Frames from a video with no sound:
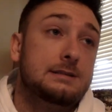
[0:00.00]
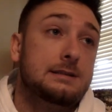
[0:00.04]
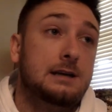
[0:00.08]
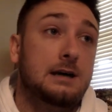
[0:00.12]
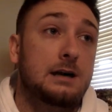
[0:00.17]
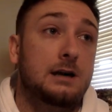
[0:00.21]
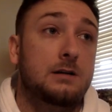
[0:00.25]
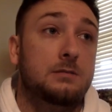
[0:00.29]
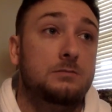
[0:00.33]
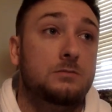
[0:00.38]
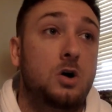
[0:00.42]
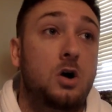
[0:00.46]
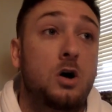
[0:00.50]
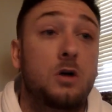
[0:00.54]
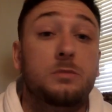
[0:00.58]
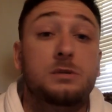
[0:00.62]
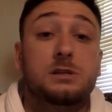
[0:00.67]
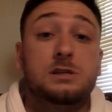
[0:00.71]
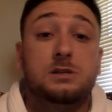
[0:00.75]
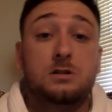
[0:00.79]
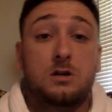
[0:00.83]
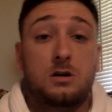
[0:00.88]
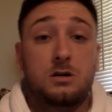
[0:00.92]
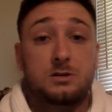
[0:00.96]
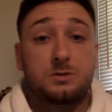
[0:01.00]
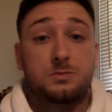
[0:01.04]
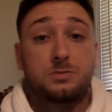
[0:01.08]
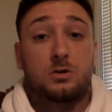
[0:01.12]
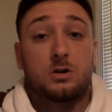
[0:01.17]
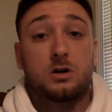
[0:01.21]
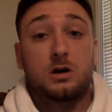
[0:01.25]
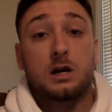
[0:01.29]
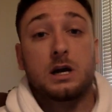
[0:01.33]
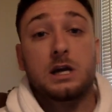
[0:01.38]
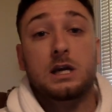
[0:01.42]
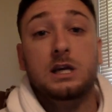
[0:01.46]
RB
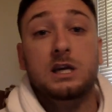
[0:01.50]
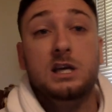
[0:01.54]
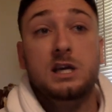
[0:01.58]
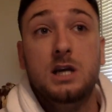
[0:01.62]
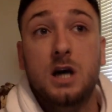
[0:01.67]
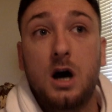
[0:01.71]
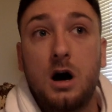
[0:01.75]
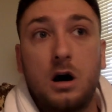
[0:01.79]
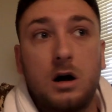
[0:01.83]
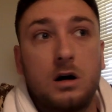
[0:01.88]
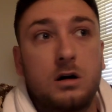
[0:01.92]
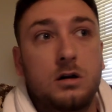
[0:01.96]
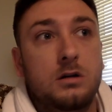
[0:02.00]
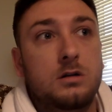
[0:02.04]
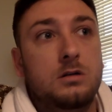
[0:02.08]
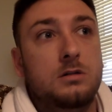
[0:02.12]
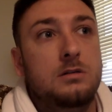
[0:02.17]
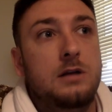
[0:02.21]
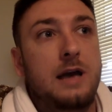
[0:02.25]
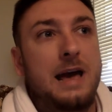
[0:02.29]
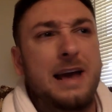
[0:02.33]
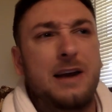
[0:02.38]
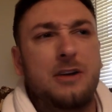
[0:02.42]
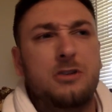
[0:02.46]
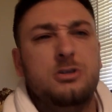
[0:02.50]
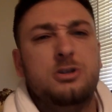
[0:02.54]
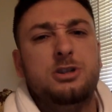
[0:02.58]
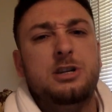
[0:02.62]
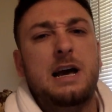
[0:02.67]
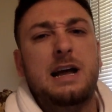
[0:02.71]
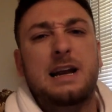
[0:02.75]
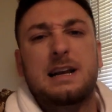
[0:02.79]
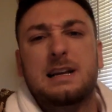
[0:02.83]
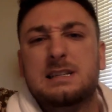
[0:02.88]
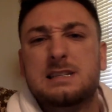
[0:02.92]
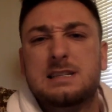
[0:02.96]
Salzburg, a young,
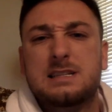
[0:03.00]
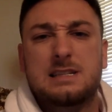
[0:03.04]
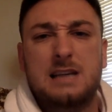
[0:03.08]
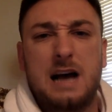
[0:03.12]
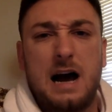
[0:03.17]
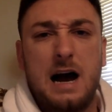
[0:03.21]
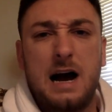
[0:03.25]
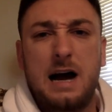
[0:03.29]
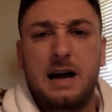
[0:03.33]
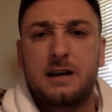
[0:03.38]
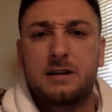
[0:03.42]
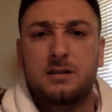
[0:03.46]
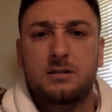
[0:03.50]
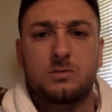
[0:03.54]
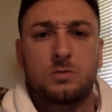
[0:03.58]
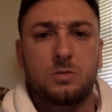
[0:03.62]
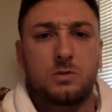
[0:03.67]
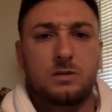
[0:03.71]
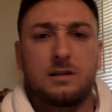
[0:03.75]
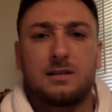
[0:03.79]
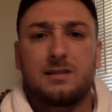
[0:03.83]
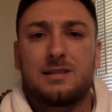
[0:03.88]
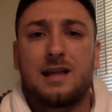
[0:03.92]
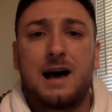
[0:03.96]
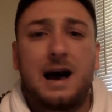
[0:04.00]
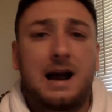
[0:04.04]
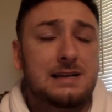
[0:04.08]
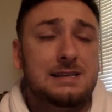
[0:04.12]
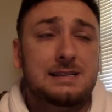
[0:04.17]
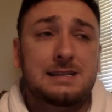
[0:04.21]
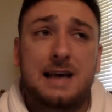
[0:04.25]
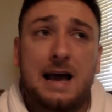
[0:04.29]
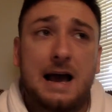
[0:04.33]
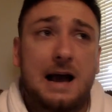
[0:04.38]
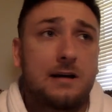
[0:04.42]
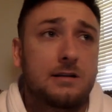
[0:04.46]
energetic side with a lot of
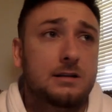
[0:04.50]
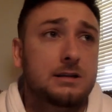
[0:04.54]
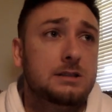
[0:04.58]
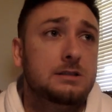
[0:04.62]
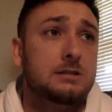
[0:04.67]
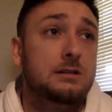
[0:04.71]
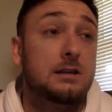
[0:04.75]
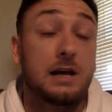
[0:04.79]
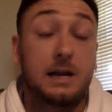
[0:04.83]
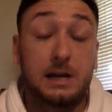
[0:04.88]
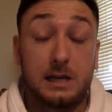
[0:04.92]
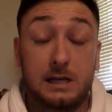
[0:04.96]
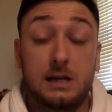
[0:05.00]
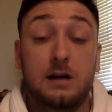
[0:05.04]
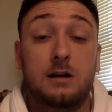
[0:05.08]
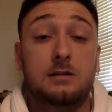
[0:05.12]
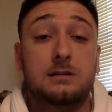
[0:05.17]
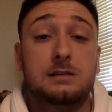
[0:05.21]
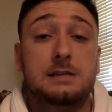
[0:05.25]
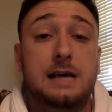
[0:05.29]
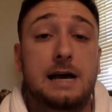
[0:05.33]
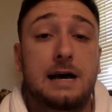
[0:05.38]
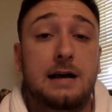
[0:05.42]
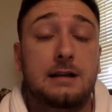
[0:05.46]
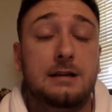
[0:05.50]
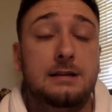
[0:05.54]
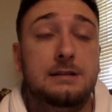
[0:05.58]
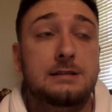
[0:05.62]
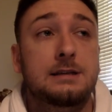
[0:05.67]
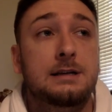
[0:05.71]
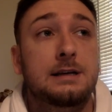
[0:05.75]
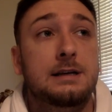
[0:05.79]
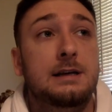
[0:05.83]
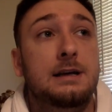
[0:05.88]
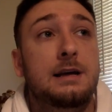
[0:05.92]
talent, a lot of young talent.